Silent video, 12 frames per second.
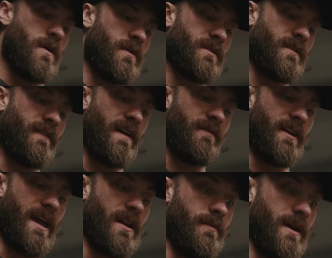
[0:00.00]
What's your favorite
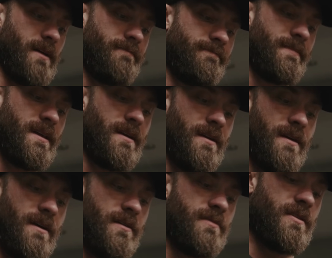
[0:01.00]
anime?
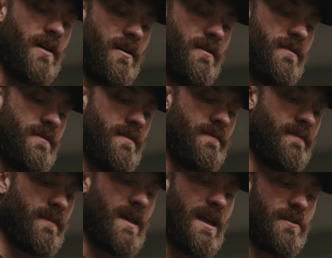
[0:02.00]
So,
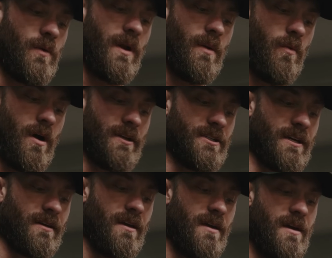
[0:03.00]
I'm gonna answer what I'm watching.
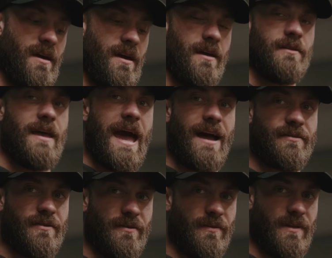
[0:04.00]

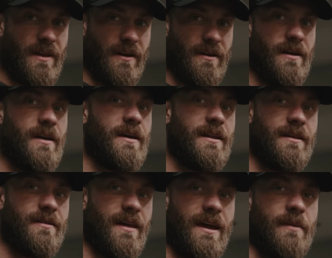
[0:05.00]
Axel was here, and
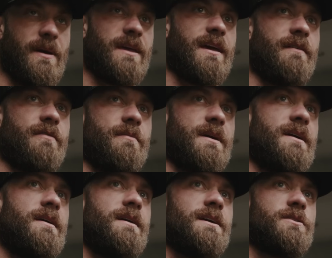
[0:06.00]
he's the anime king for me. He
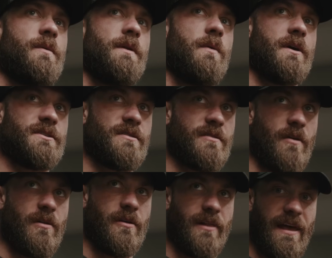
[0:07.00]
told me to watch
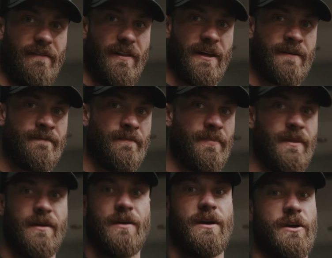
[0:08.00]
Solo Leveling.
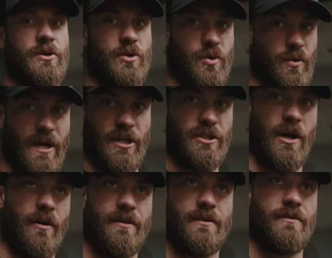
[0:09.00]
Great
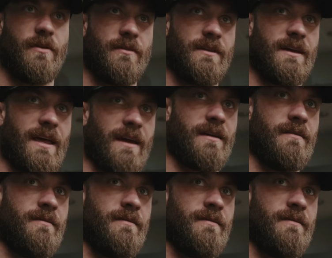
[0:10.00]
show. There was only like